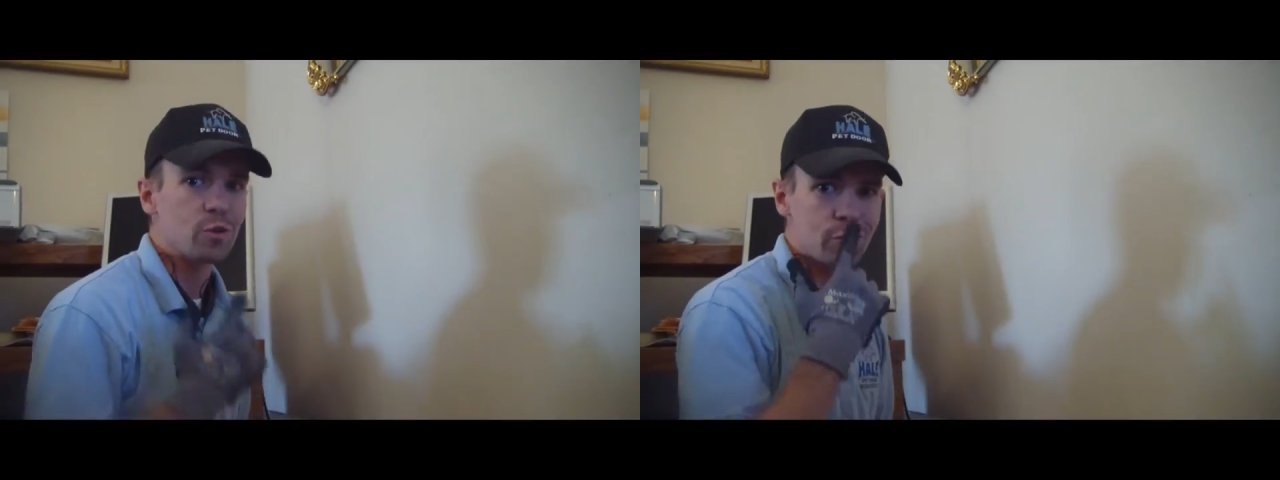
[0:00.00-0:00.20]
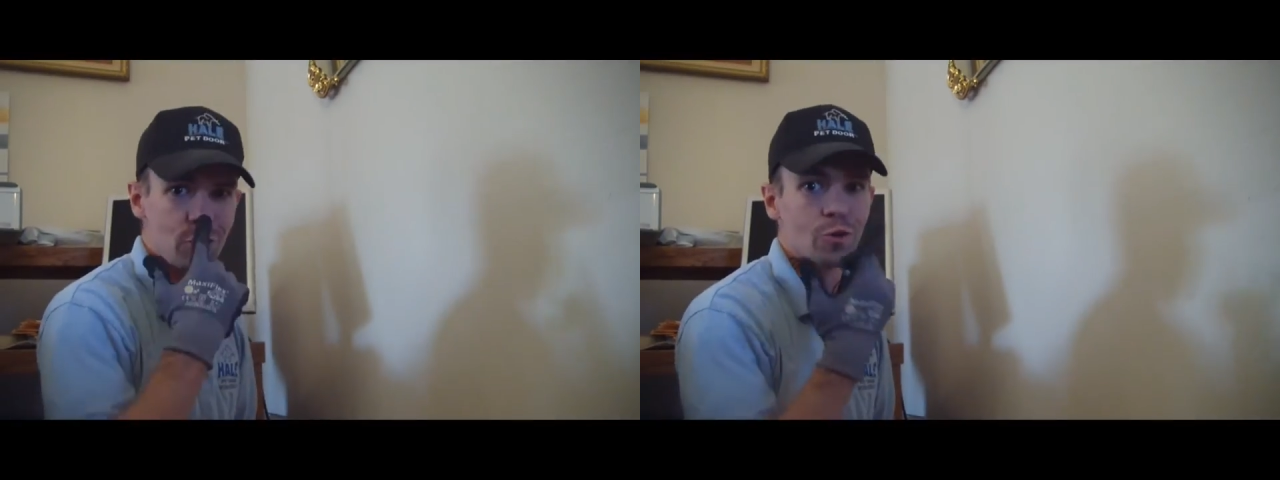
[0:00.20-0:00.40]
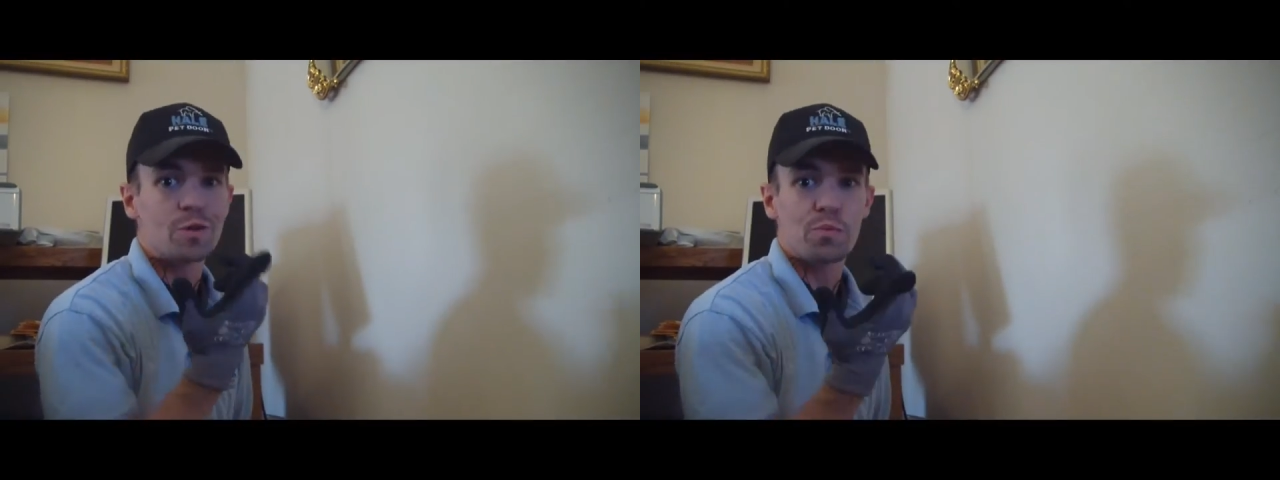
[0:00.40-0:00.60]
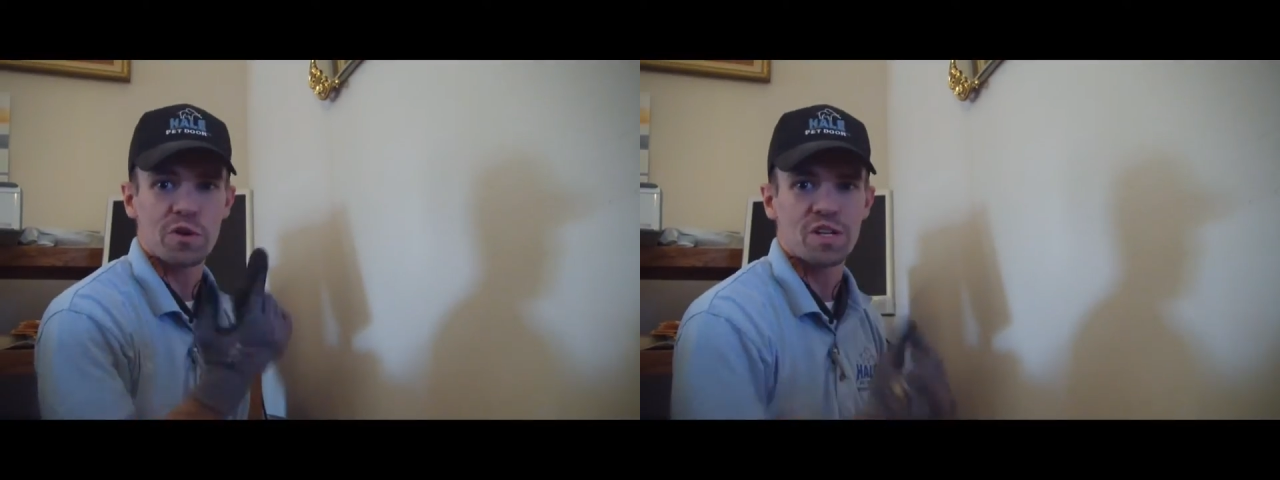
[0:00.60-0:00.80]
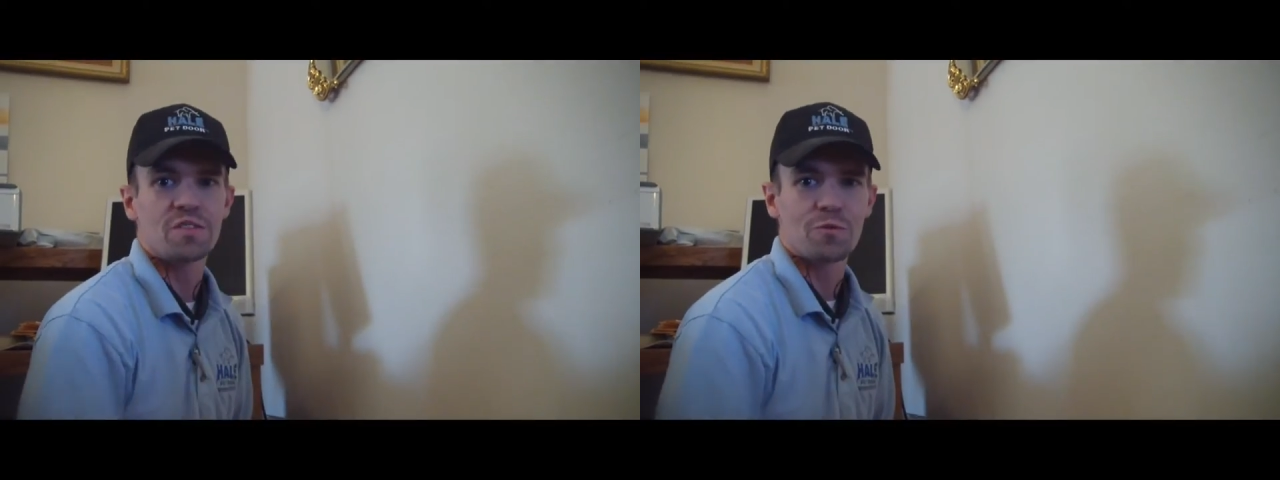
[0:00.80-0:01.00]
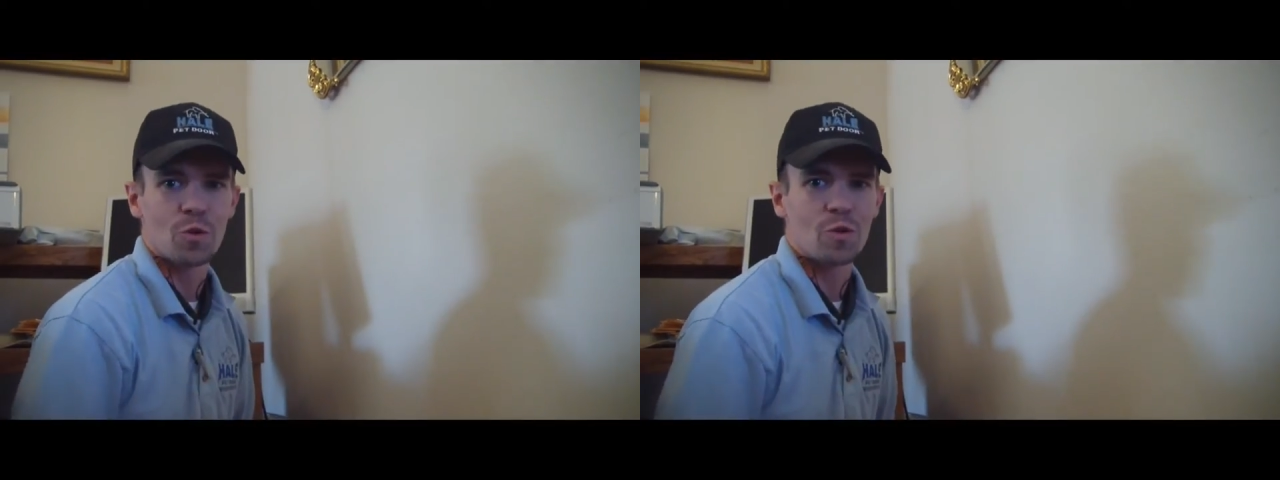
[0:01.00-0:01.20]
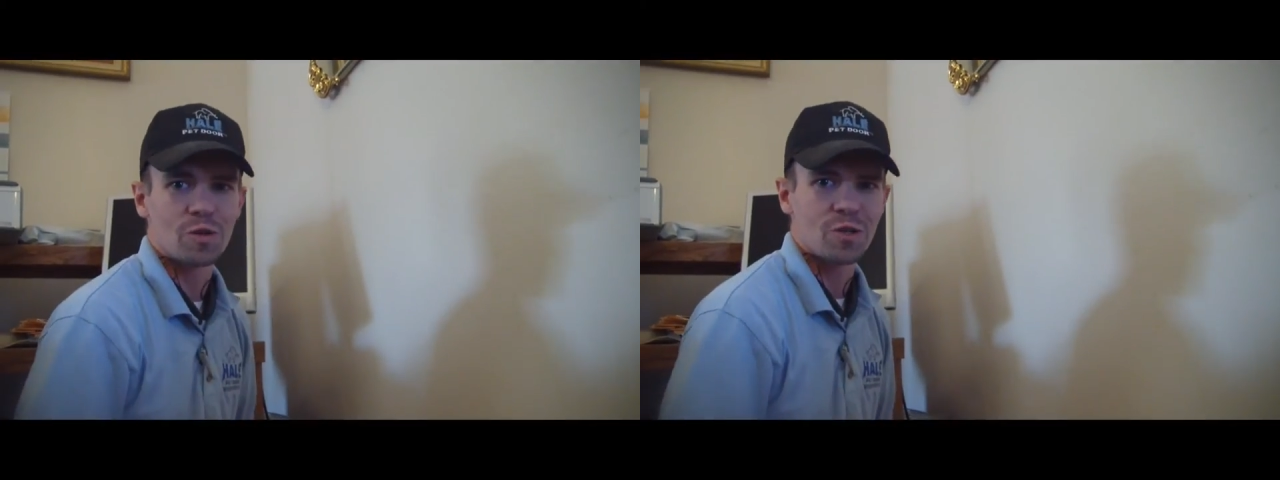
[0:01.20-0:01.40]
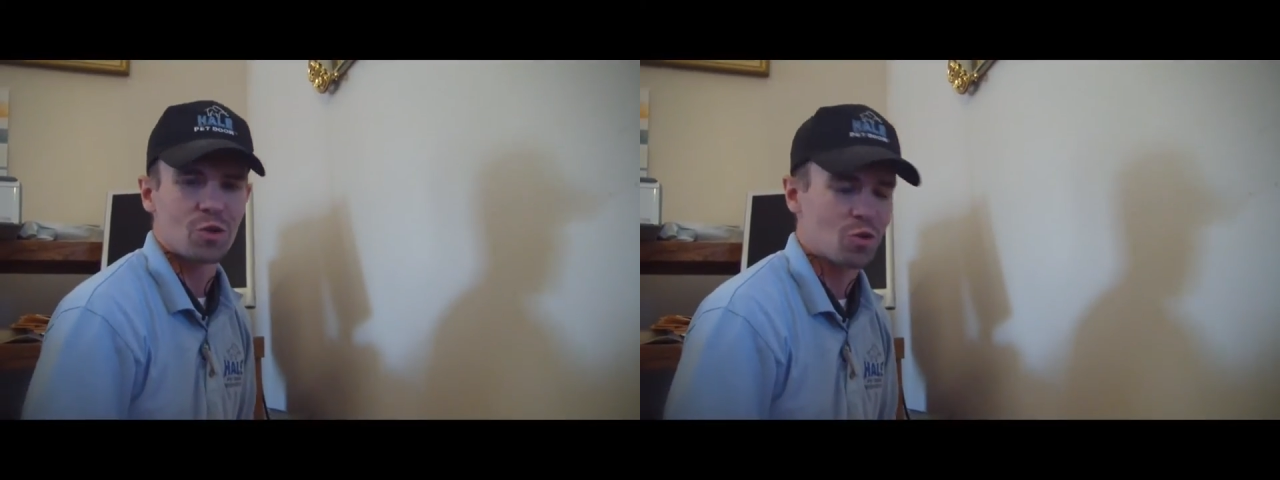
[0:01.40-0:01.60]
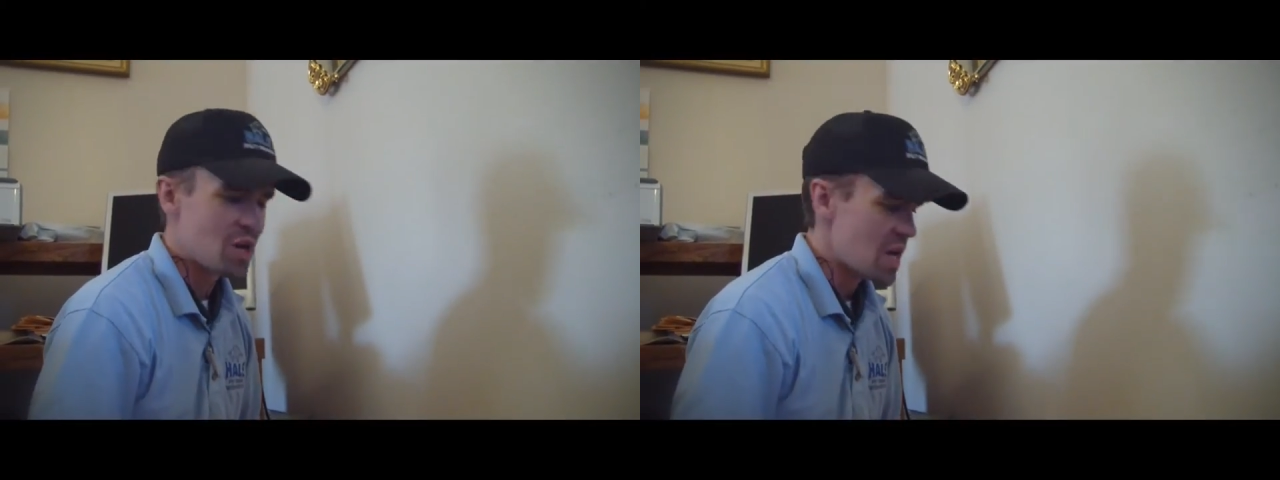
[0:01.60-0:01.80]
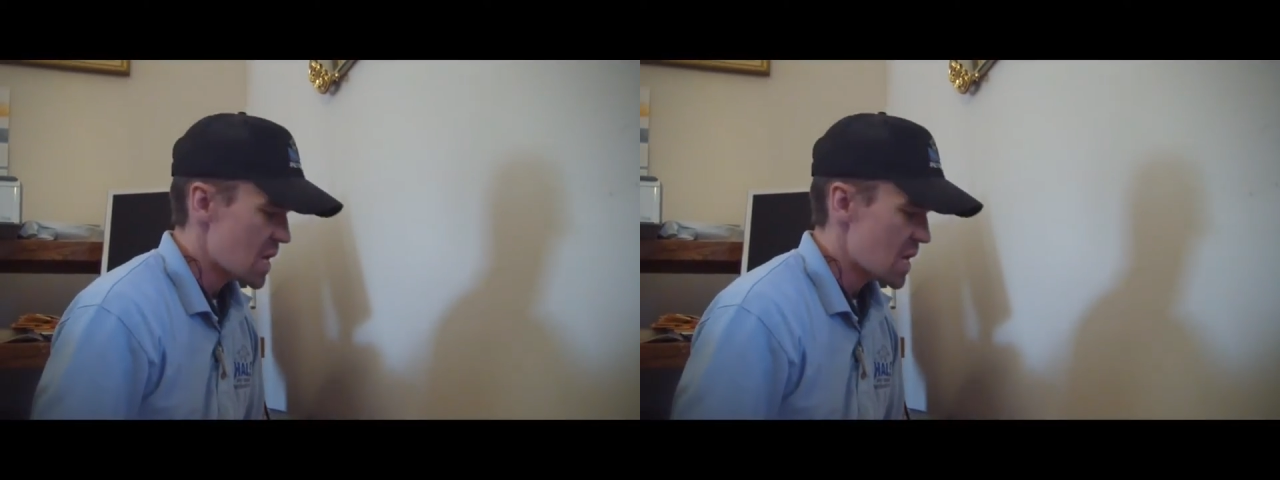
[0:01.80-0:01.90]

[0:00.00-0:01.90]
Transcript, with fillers: Those nose prints, of course, too.